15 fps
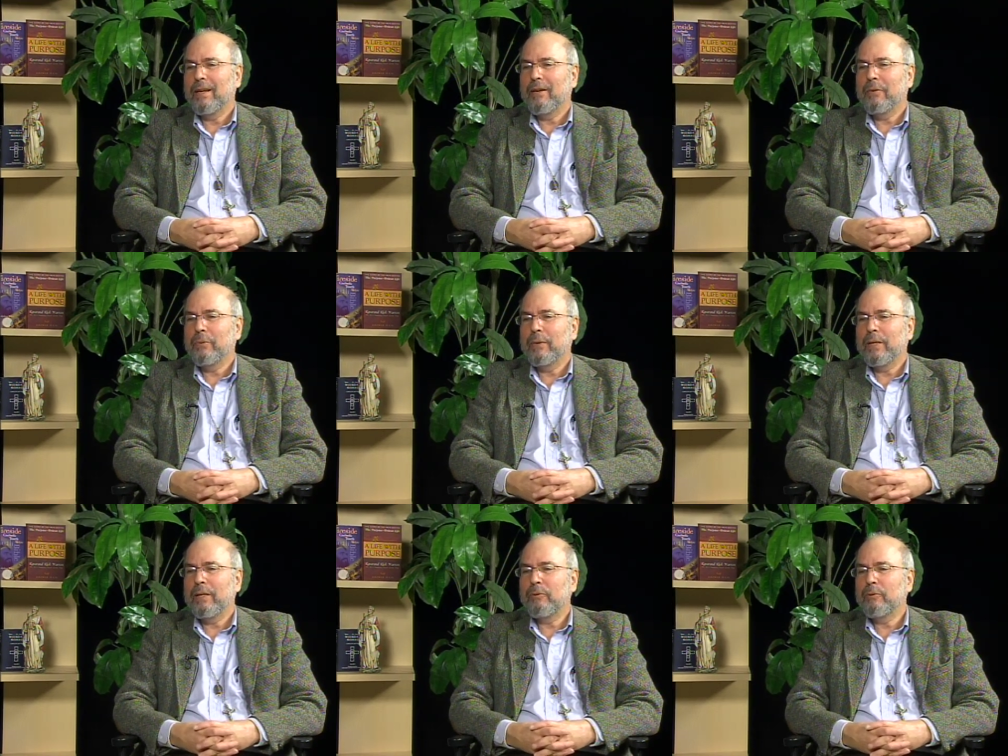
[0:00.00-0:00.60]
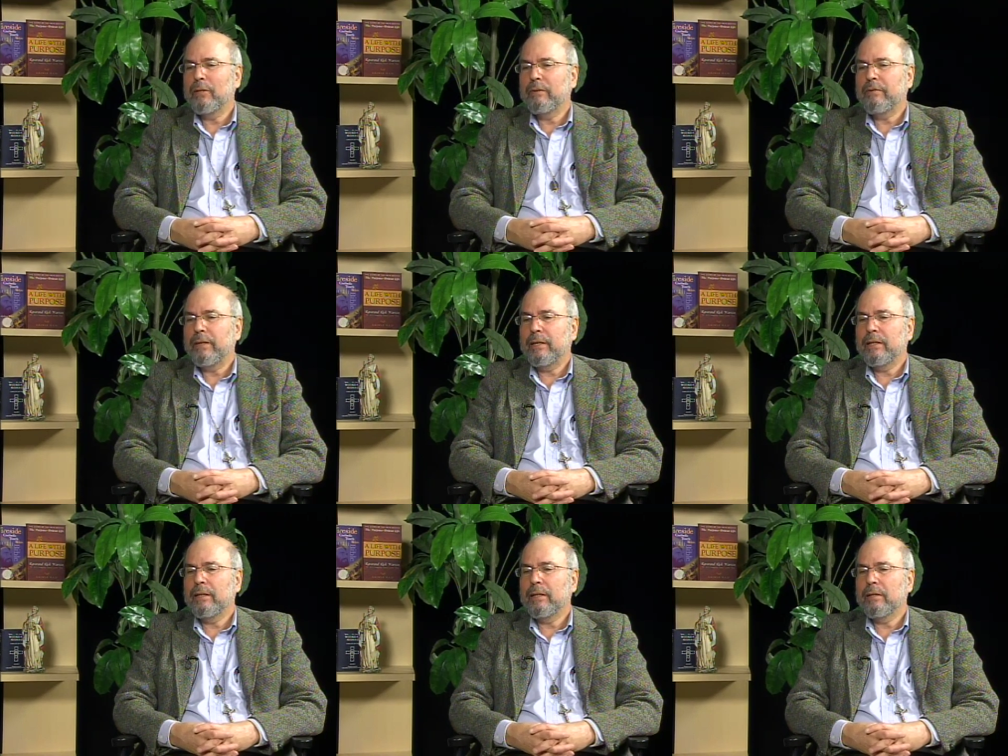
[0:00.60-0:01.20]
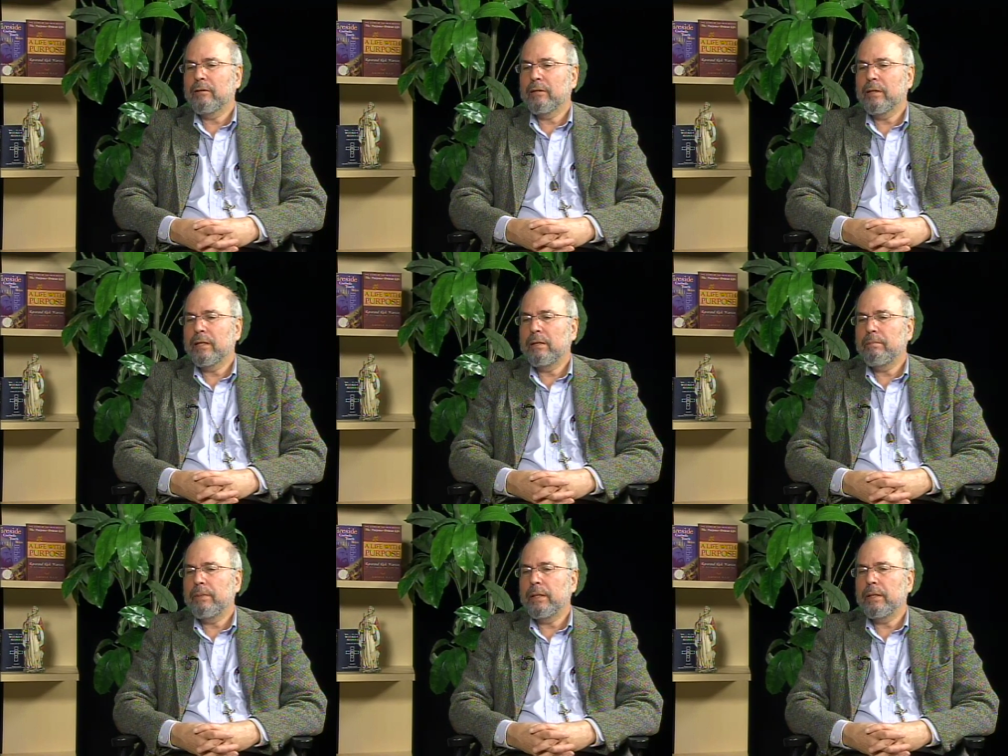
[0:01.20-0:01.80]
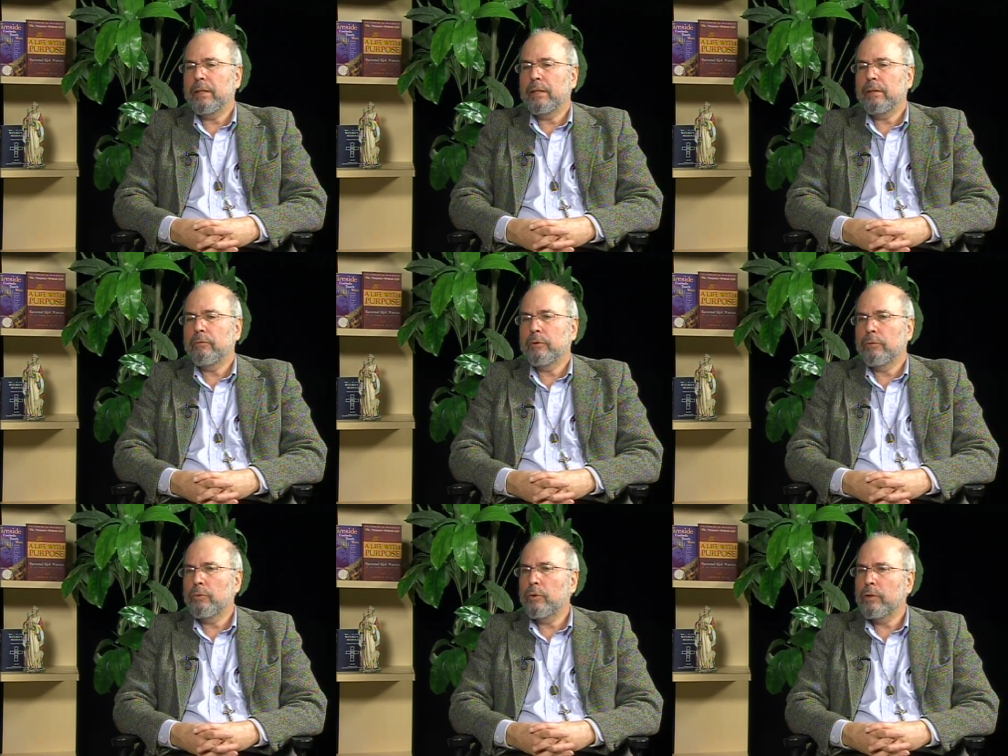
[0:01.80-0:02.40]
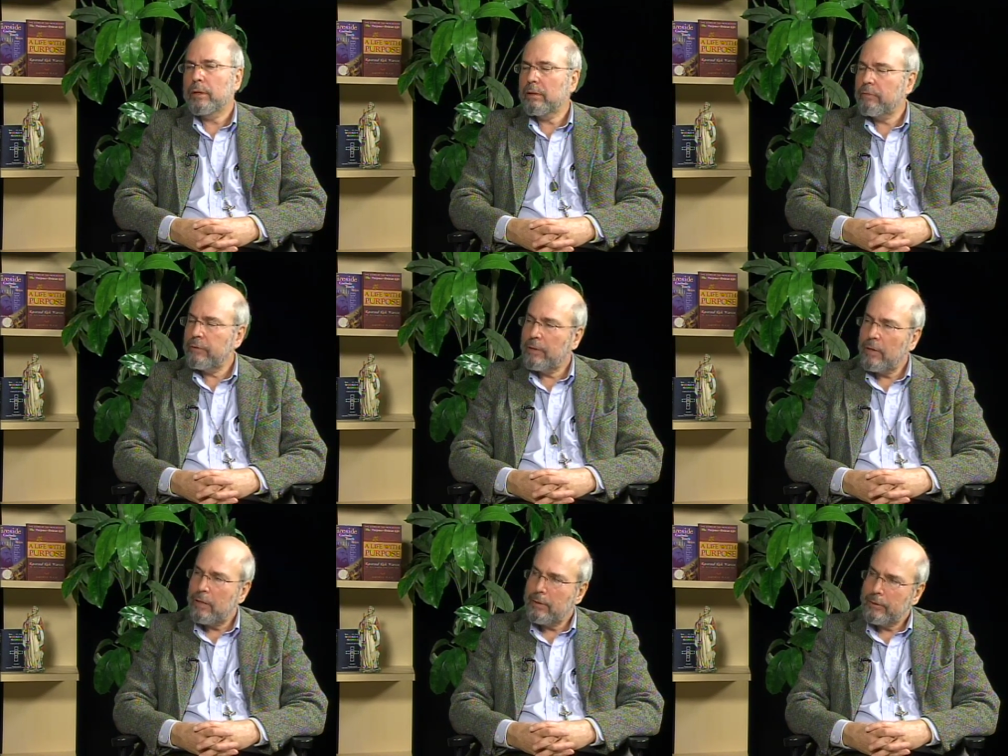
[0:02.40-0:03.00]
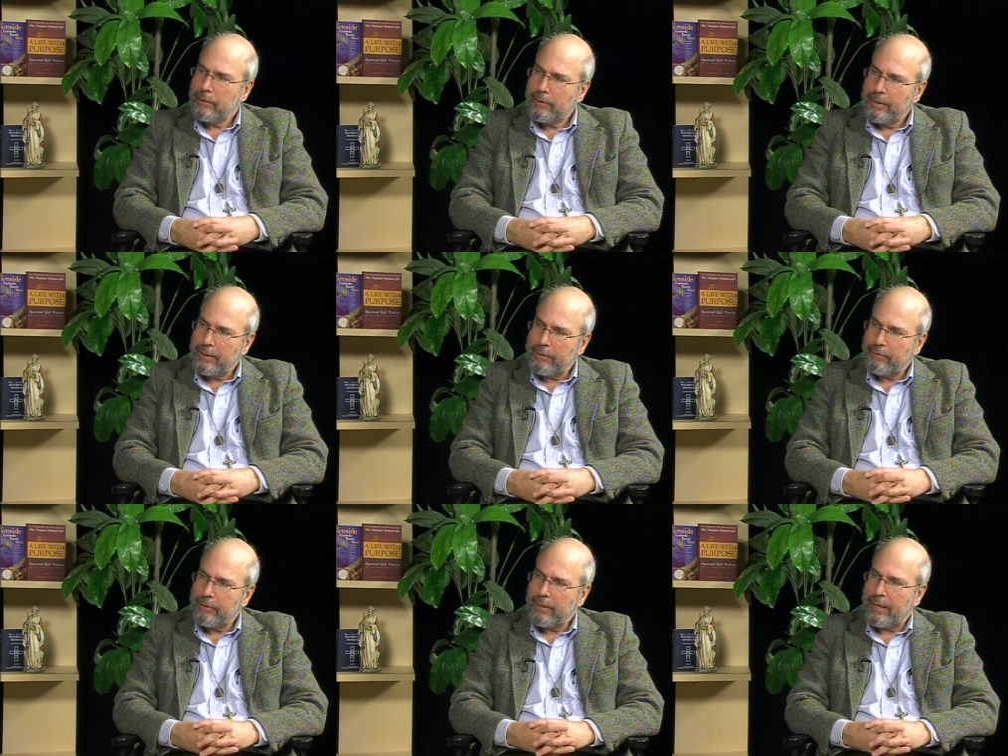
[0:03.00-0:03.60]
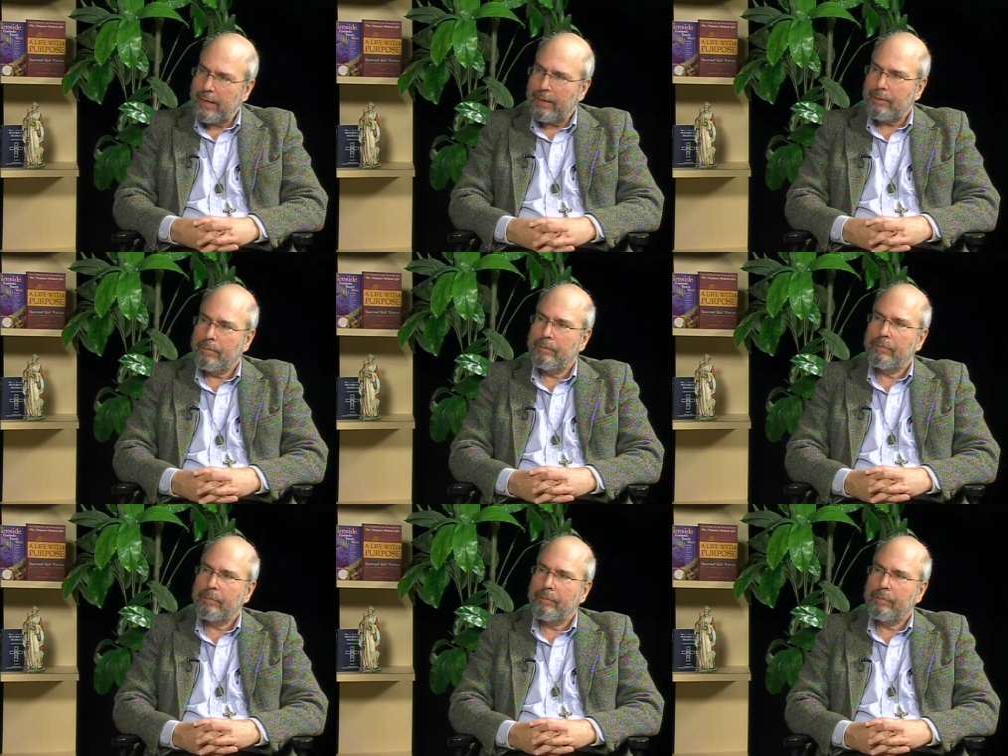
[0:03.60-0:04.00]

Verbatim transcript: we would very literally be rewarded for all eternity for that.